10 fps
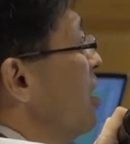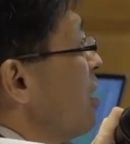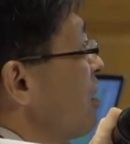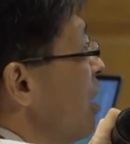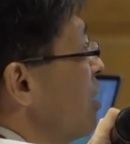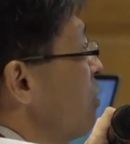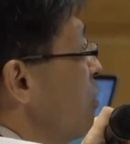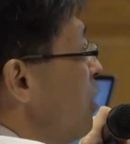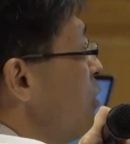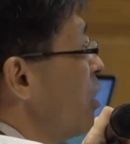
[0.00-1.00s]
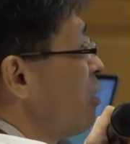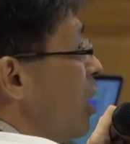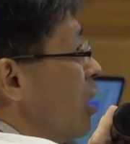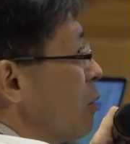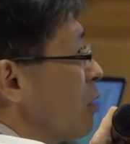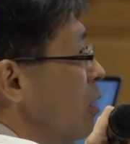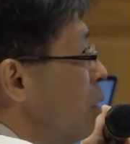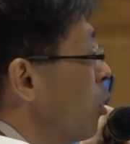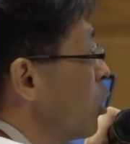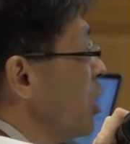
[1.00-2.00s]
In that case, what kind of
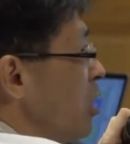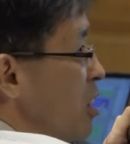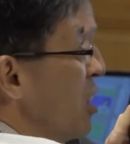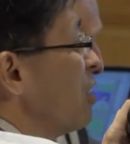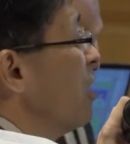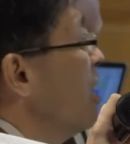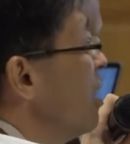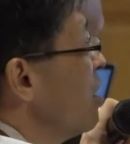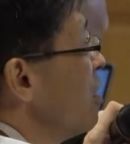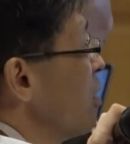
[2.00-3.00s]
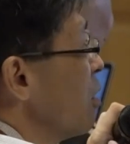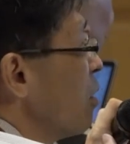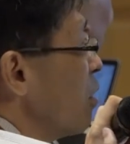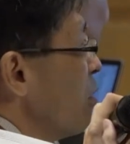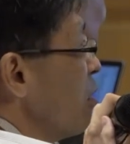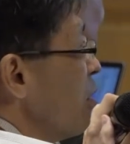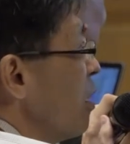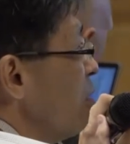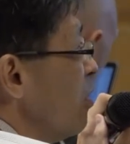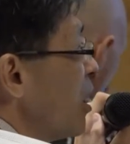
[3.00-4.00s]
policy needed? So
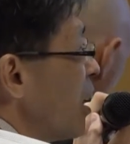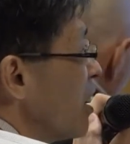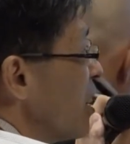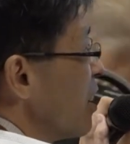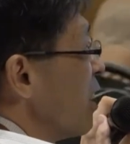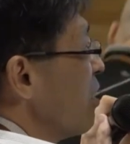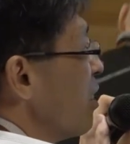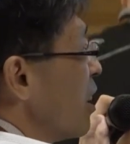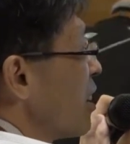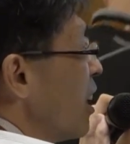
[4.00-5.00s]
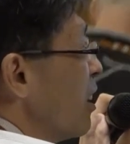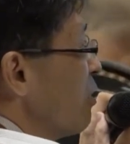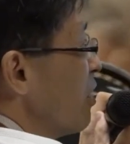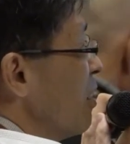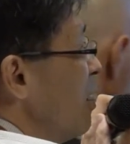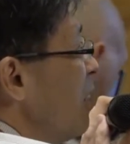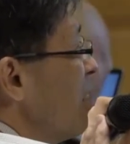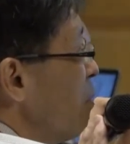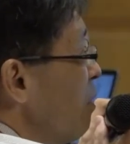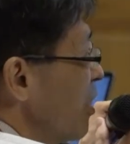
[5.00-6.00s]
we can understand such kind of
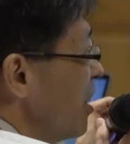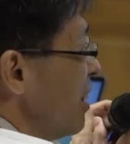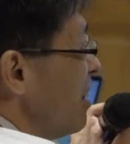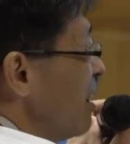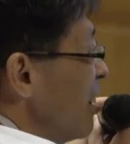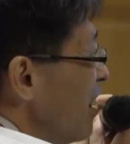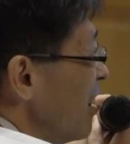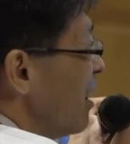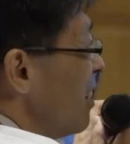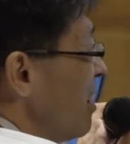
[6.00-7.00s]
policy is needed.